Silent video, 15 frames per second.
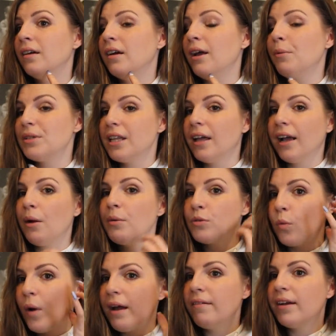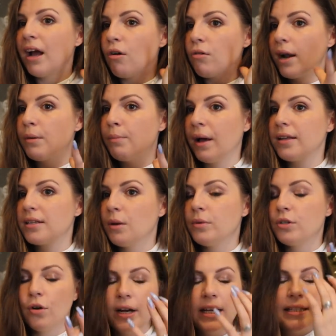It was like I was wearing a red mask. It
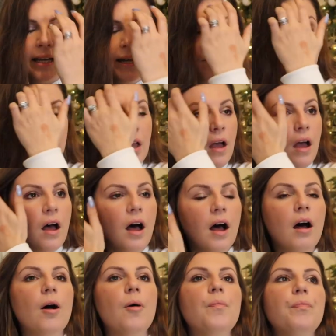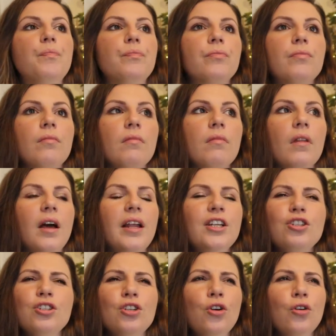was crazy. And I
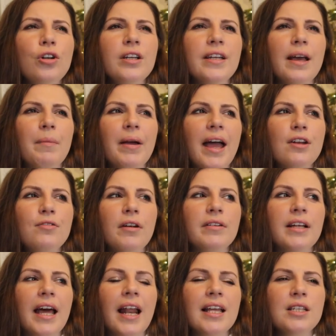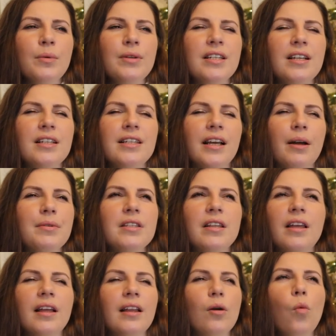just couldn't get my head around it. And as I was editing, I was
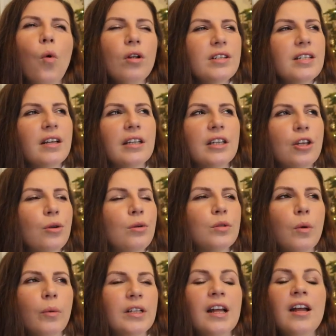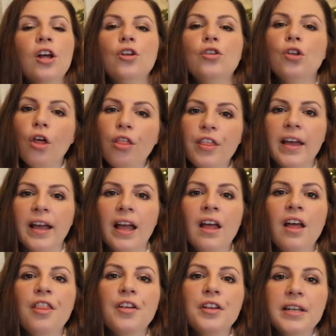thinking, what did I use? What was it? Nothing.
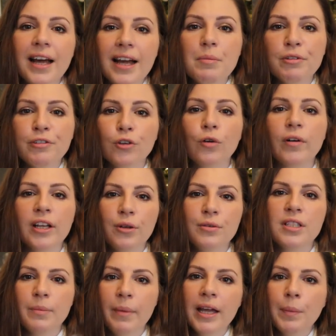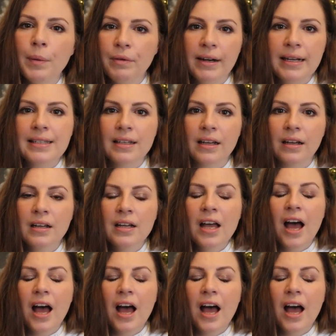The night before I used the makeup eraser.